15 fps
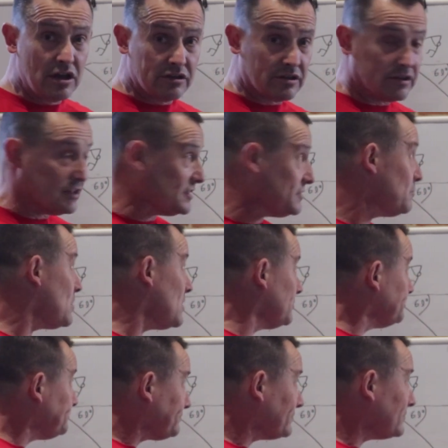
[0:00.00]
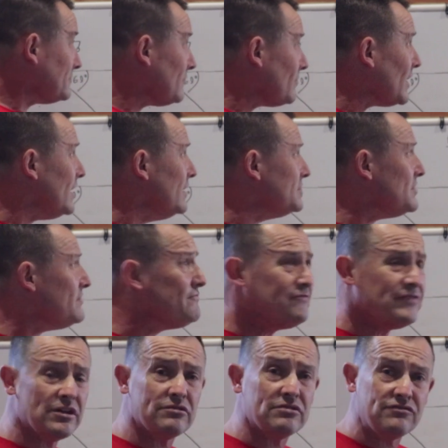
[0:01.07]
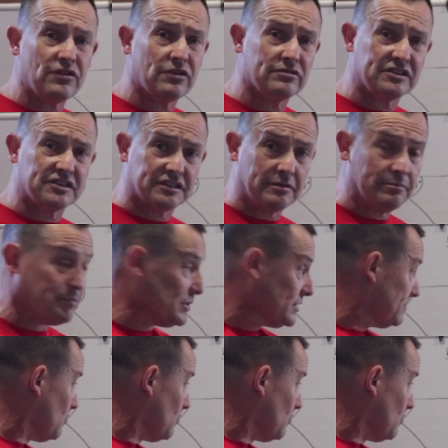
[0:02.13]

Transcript: than this. Well, there's a very, very simple